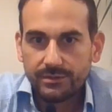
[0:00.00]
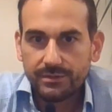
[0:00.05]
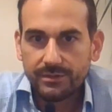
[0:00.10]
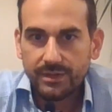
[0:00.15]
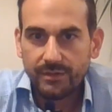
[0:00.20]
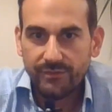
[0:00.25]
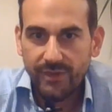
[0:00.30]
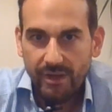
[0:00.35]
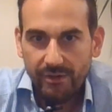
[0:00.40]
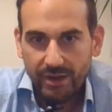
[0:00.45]

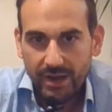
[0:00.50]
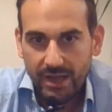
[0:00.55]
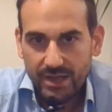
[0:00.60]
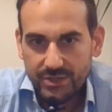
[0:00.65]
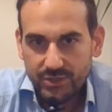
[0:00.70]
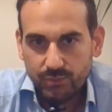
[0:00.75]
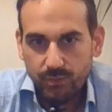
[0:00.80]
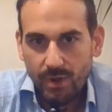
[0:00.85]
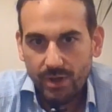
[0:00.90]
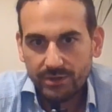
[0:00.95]
The very
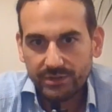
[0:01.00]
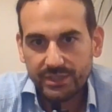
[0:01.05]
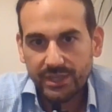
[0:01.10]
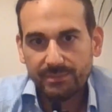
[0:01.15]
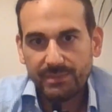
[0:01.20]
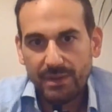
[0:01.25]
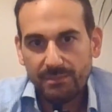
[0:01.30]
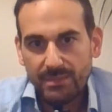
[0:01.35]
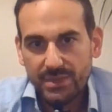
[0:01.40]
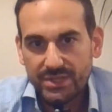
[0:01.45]
last one, tip
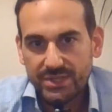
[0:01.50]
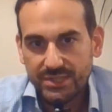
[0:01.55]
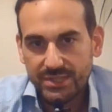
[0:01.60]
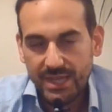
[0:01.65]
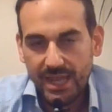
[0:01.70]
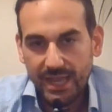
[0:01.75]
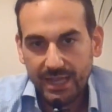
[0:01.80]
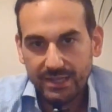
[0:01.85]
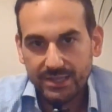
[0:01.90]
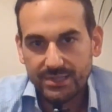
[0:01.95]
number
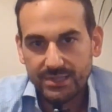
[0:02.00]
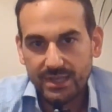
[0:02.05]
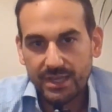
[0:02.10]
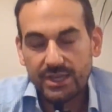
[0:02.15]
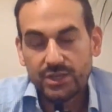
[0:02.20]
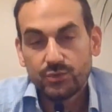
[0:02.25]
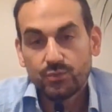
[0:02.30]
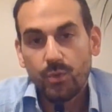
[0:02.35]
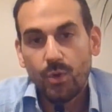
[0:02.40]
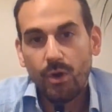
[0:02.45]
6,
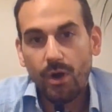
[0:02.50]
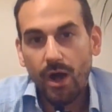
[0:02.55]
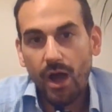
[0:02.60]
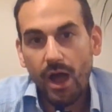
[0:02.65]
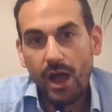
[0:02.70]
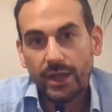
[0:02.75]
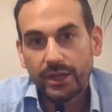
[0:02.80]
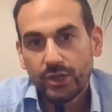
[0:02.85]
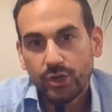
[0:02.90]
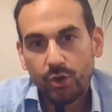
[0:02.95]
is what
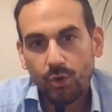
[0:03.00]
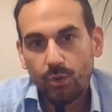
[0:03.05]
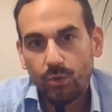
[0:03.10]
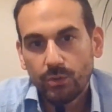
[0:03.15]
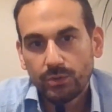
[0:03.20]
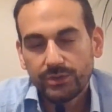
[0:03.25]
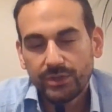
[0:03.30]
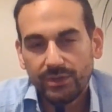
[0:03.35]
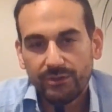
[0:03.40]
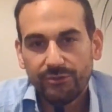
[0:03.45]
I
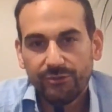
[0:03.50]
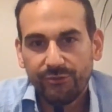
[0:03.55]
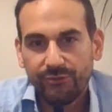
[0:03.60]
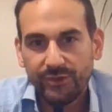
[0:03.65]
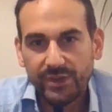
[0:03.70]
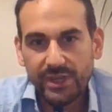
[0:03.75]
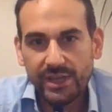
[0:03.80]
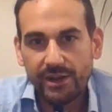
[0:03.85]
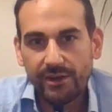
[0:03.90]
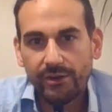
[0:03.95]
called
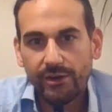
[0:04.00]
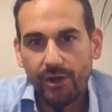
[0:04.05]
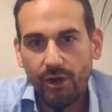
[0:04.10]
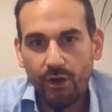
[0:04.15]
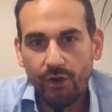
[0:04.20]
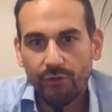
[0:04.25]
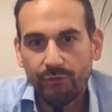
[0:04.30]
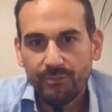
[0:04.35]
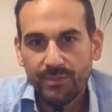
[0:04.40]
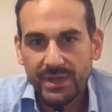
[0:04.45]
fear
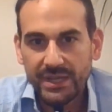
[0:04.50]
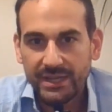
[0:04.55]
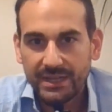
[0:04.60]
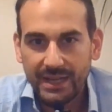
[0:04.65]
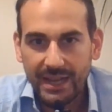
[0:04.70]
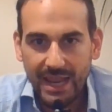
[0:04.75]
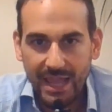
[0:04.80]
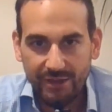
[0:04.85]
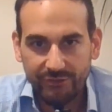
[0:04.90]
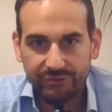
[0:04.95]
of
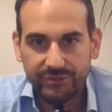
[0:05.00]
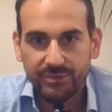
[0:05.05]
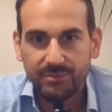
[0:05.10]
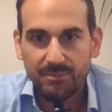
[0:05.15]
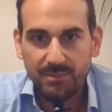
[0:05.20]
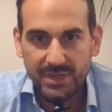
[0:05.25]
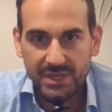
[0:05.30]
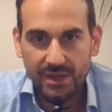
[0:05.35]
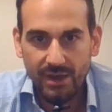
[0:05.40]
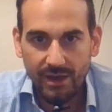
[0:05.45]
being left
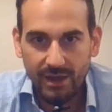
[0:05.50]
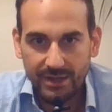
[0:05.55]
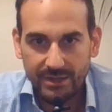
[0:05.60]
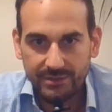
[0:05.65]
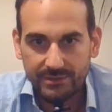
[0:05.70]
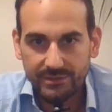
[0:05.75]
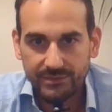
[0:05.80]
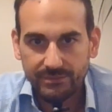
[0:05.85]
behind.